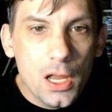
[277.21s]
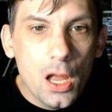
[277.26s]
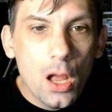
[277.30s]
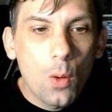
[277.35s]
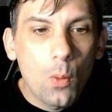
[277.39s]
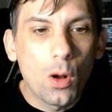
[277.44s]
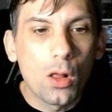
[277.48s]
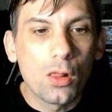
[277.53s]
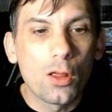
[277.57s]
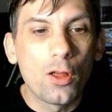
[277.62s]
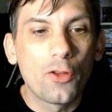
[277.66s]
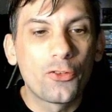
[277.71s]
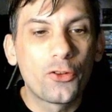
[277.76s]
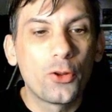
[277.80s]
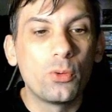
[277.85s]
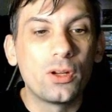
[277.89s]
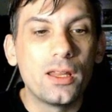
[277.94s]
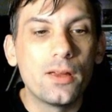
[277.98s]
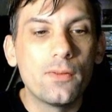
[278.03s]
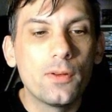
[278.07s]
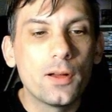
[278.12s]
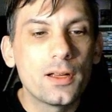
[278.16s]
while also
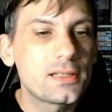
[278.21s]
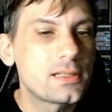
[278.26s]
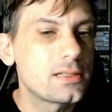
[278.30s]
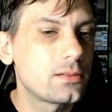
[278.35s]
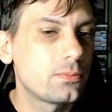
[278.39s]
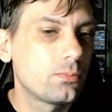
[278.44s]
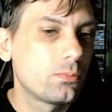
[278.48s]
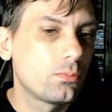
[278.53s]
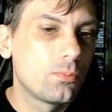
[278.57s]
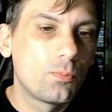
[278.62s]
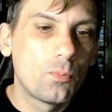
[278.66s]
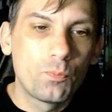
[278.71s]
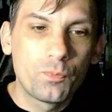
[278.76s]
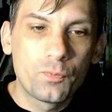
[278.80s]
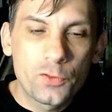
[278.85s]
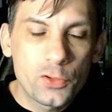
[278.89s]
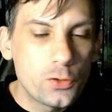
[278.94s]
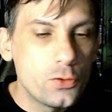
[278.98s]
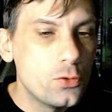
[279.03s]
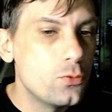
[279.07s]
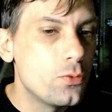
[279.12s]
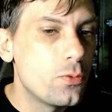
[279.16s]
give us
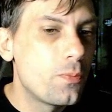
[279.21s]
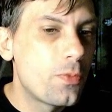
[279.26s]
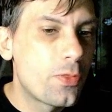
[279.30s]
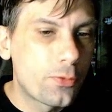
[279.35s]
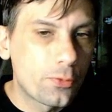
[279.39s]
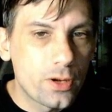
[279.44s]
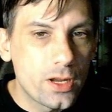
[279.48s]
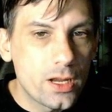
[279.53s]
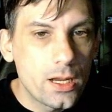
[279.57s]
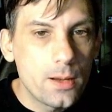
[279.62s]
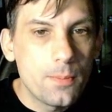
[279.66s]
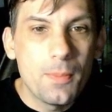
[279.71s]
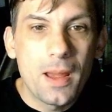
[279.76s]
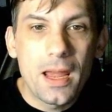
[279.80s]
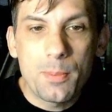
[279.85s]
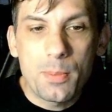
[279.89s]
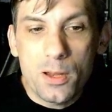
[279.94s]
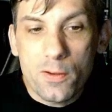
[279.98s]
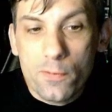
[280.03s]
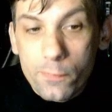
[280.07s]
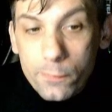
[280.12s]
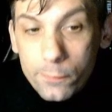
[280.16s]
2, 3,
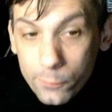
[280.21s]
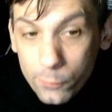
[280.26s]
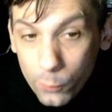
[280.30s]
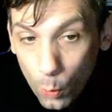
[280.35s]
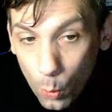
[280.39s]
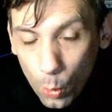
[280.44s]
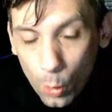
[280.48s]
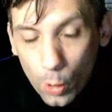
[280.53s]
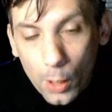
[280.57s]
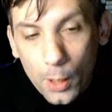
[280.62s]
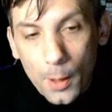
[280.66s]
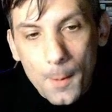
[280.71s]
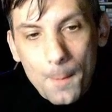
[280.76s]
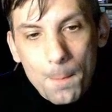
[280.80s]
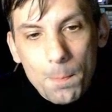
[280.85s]
maybe 4